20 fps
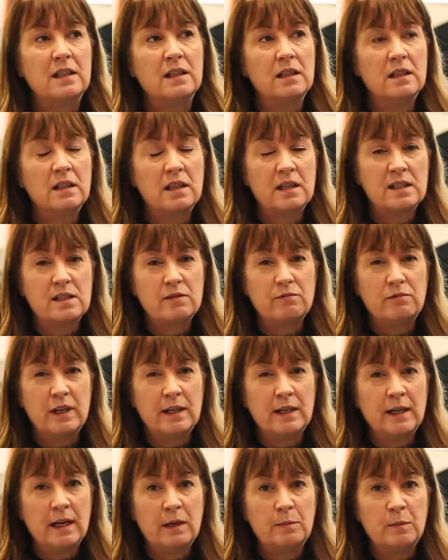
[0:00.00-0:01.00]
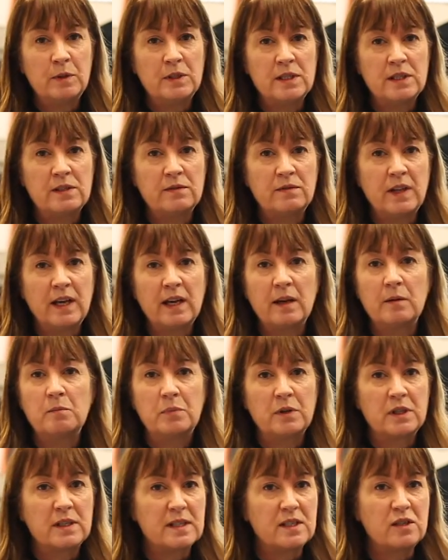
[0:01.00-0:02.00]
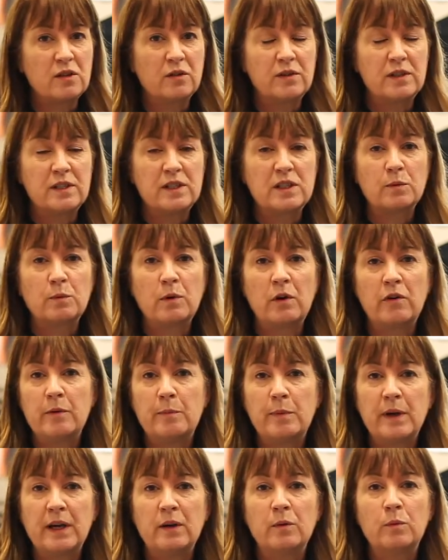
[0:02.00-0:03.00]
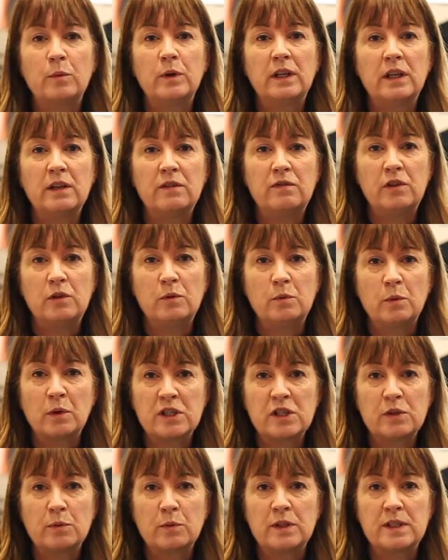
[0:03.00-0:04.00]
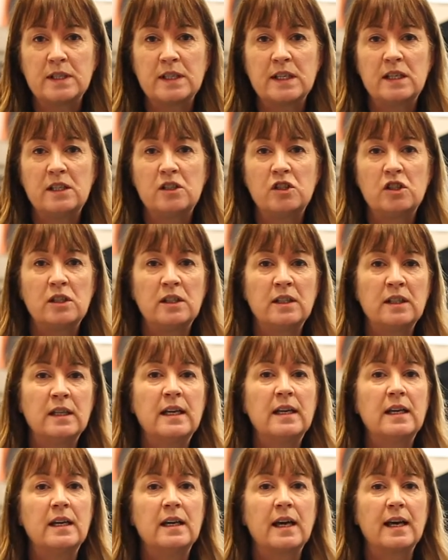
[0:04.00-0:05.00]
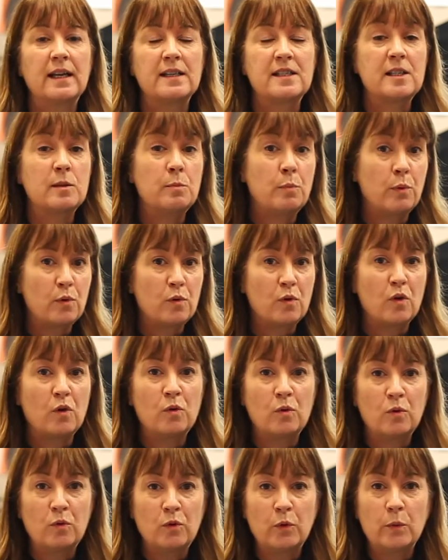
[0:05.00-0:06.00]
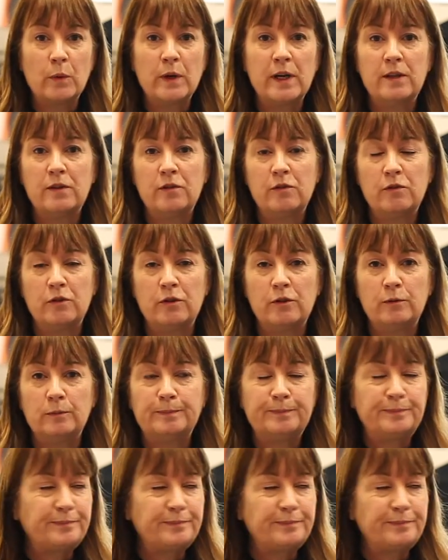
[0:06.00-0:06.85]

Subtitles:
There's a written element of that, but it's nothing to worry about. We give you one-to-one teaching and support all the way through.